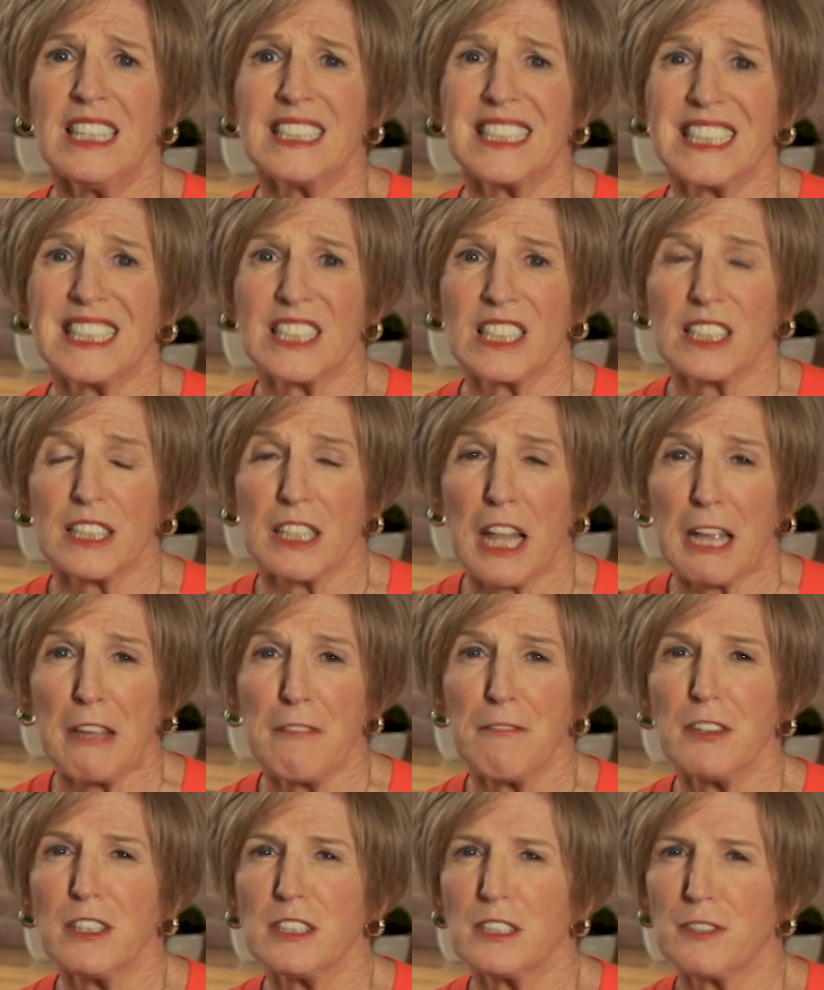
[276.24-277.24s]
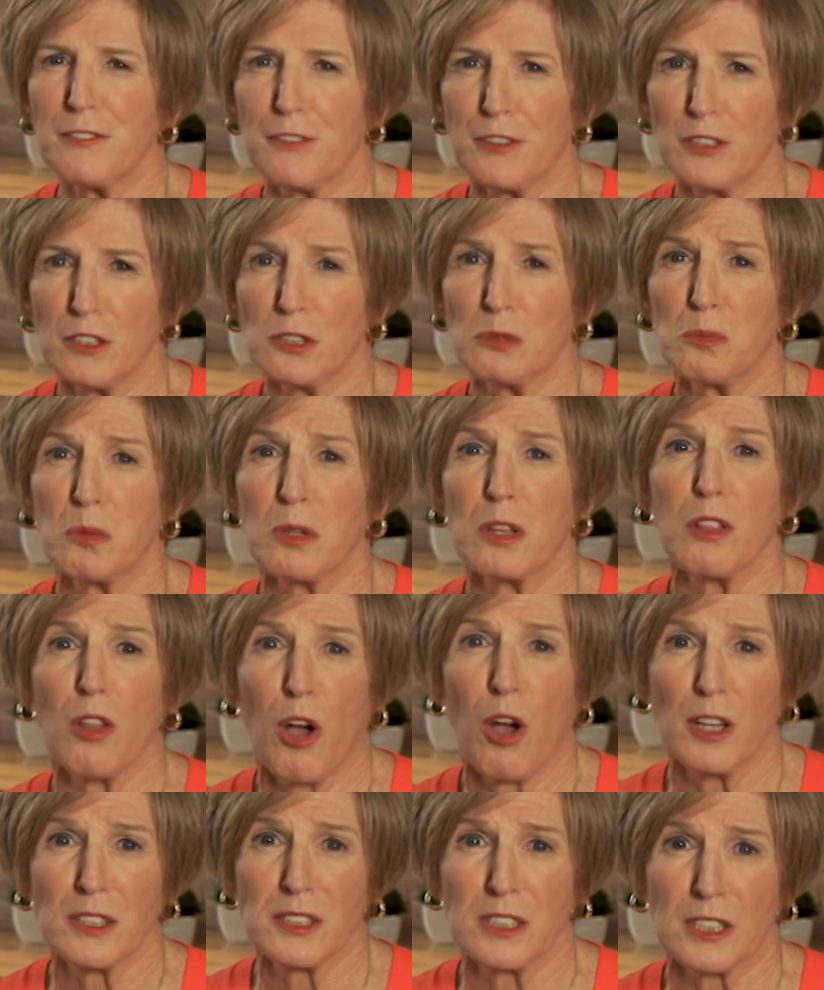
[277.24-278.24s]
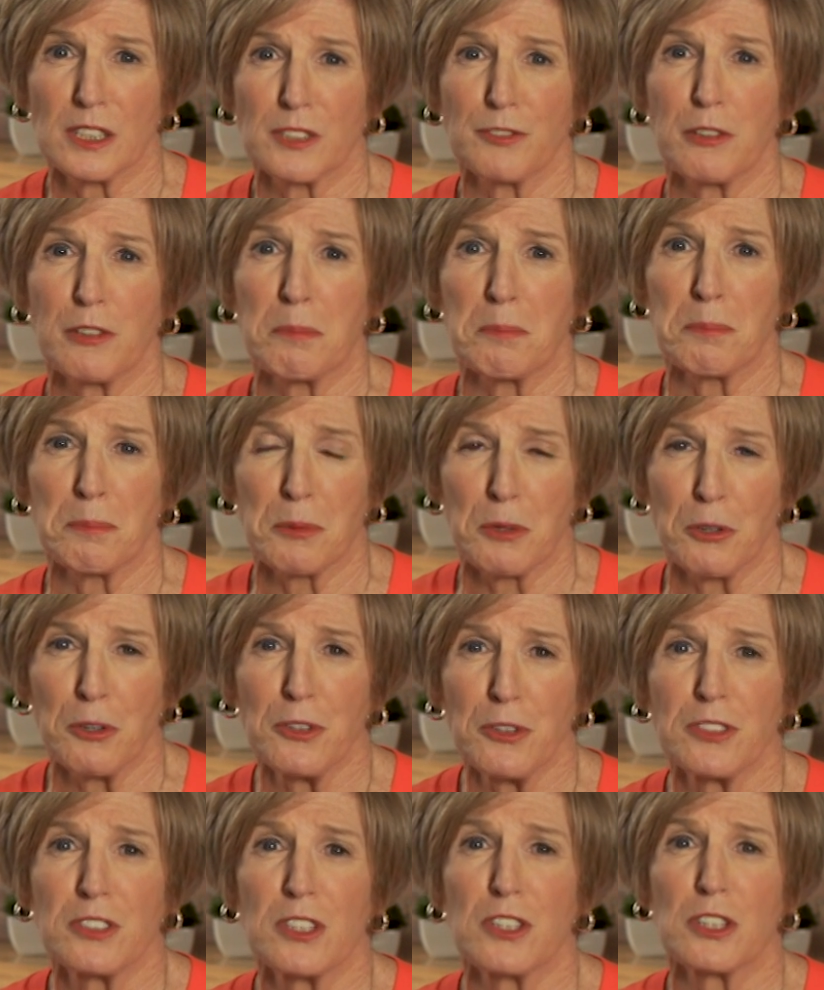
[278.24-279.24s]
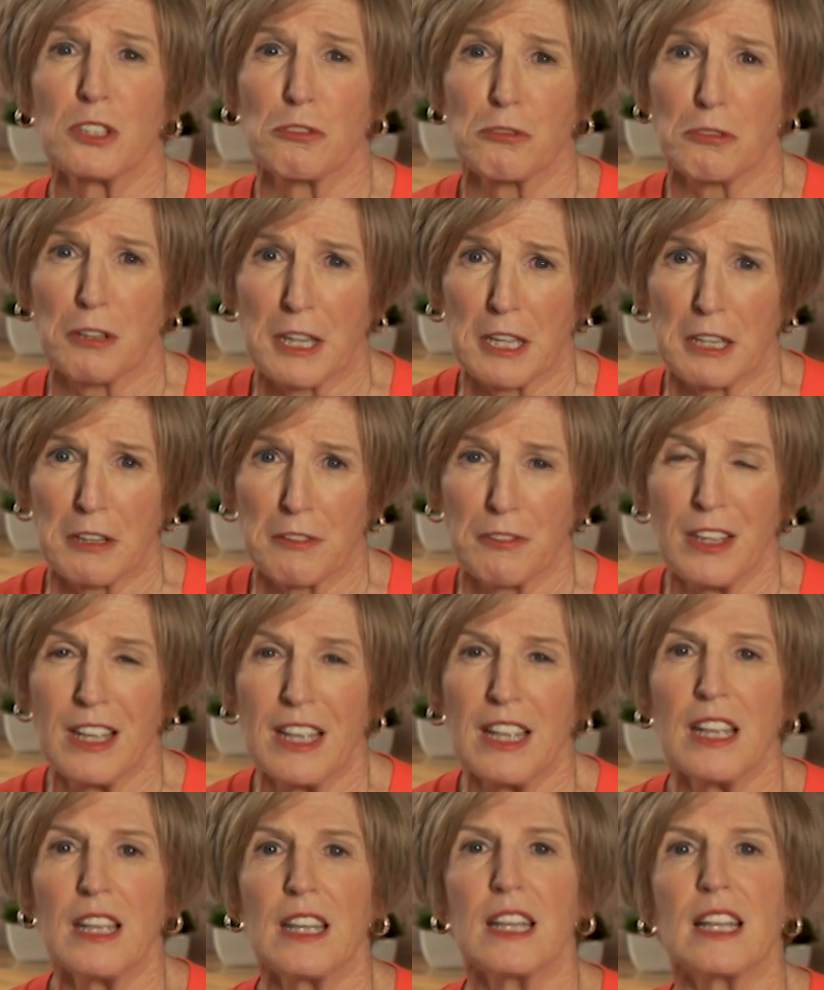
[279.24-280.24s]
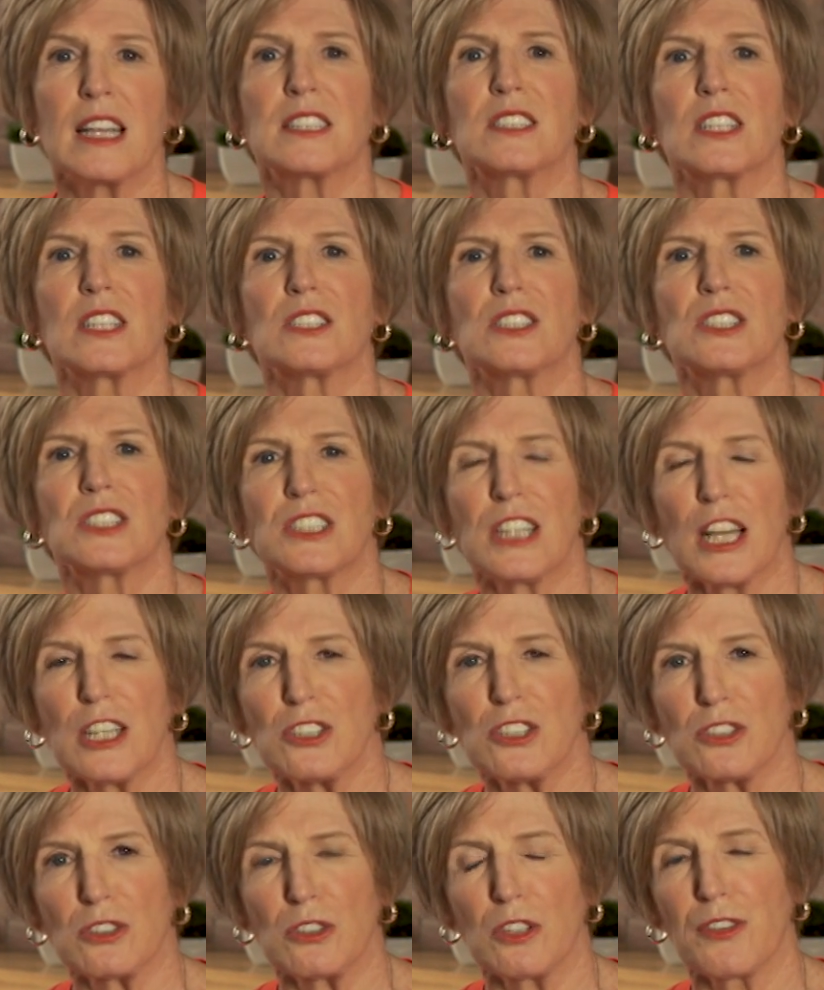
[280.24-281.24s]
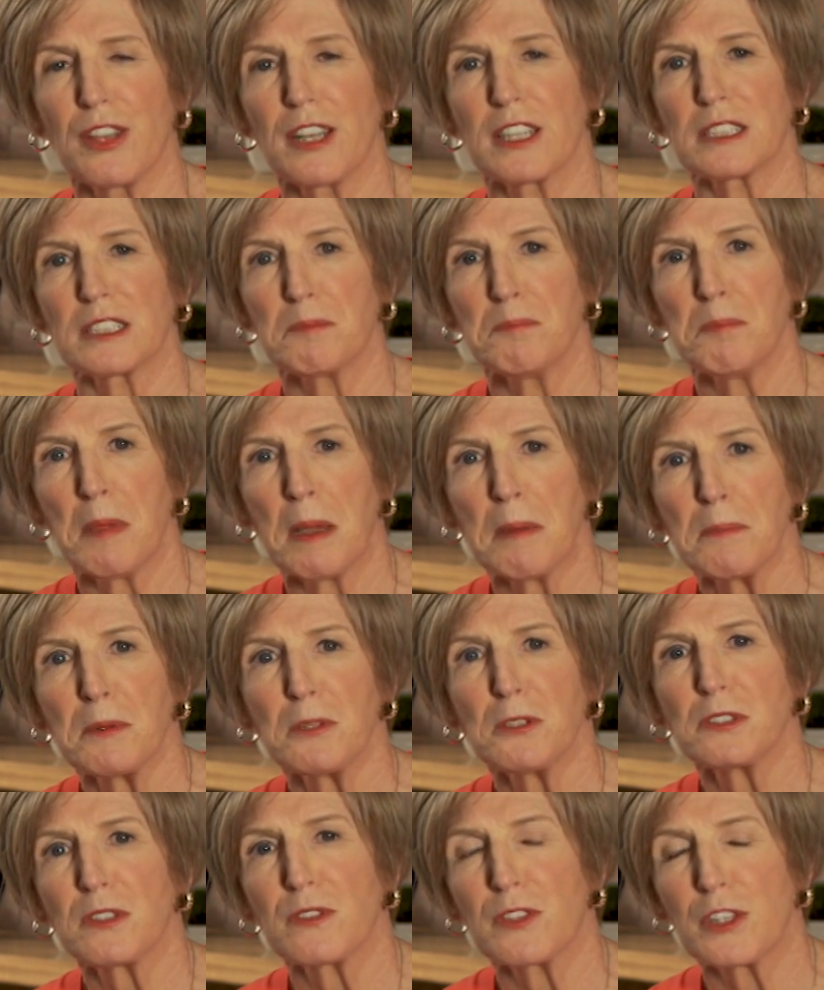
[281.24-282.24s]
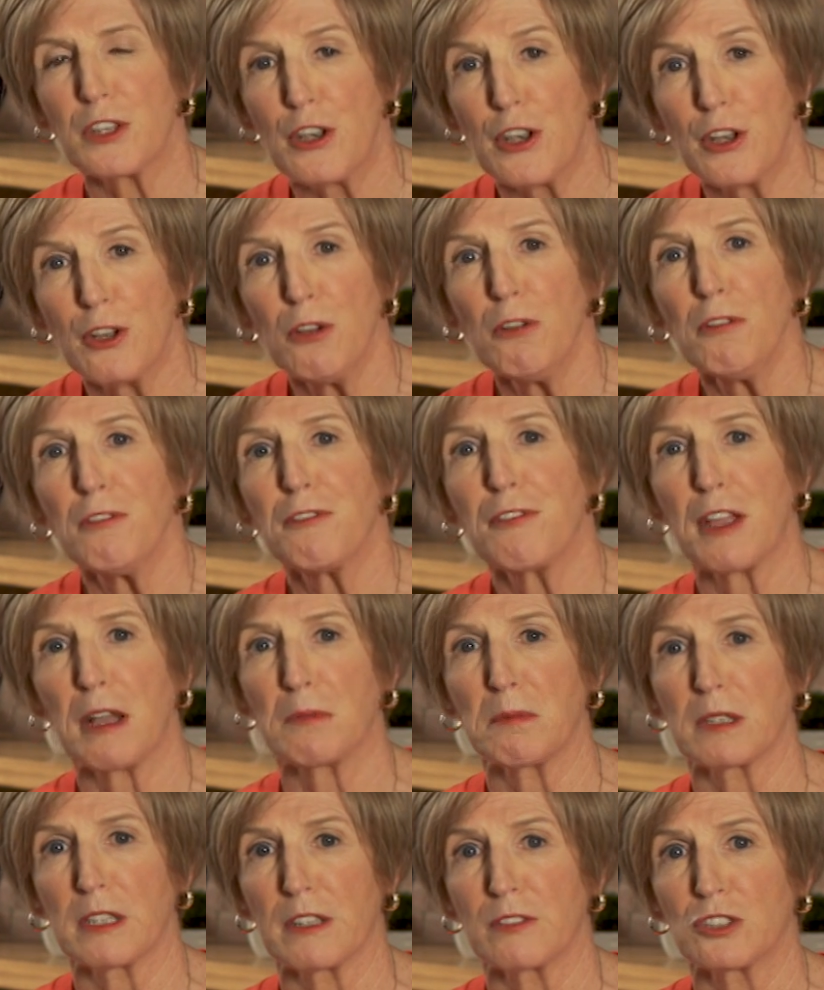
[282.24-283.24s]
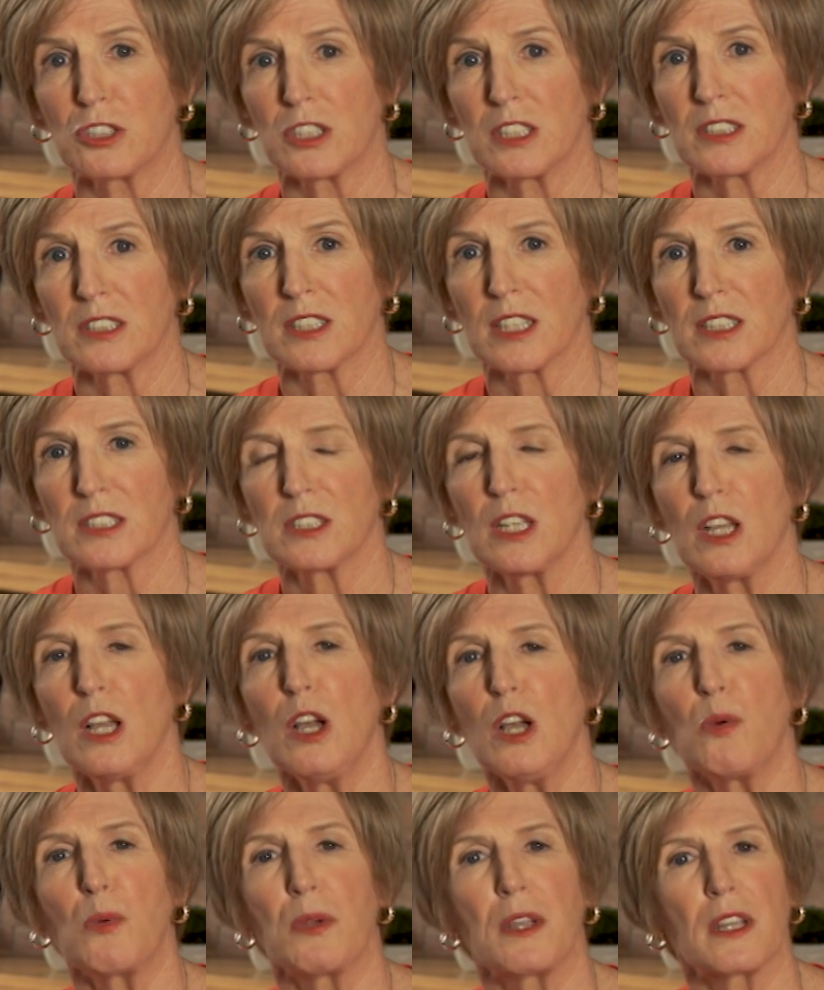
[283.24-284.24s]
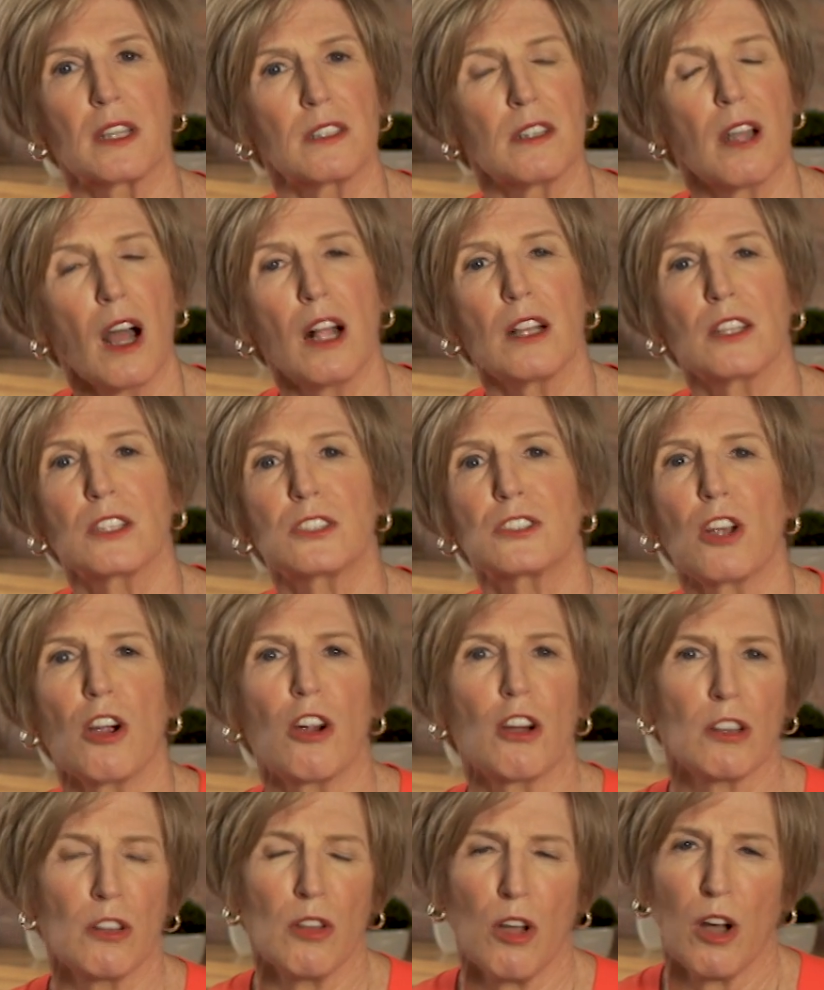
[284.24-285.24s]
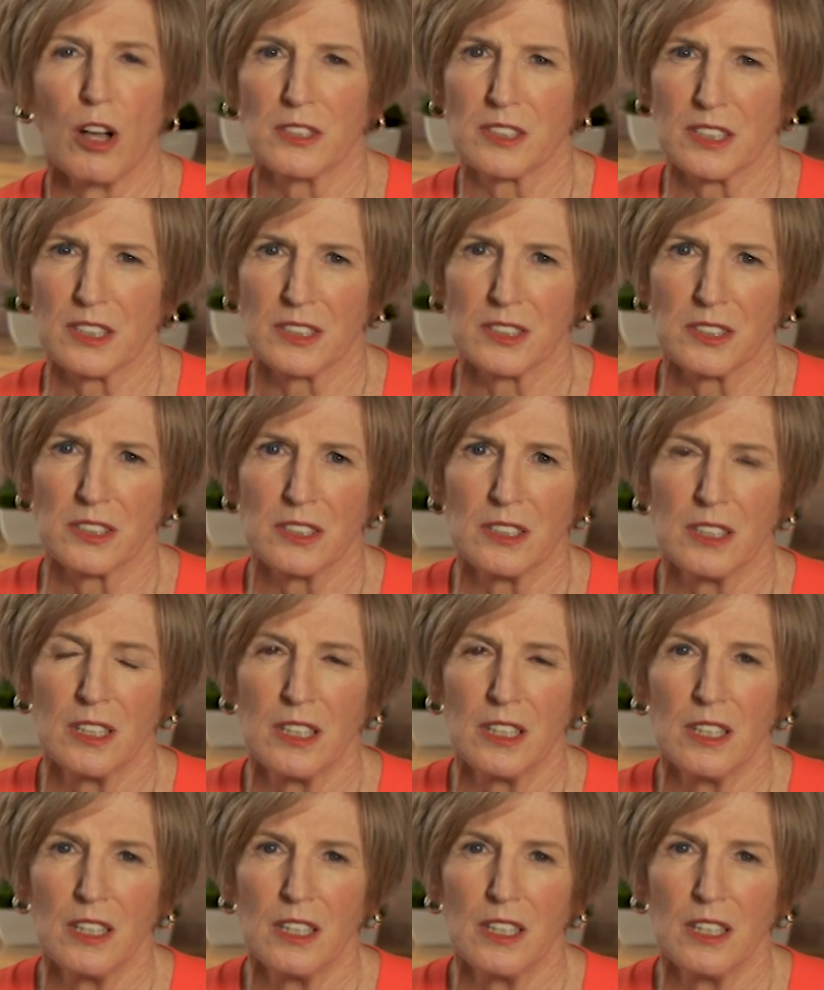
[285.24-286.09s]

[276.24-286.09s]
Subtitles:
Since life is filled with losses from birth to the grave, it's essential that as members of the new family of Jesus, we acknowledge our losses.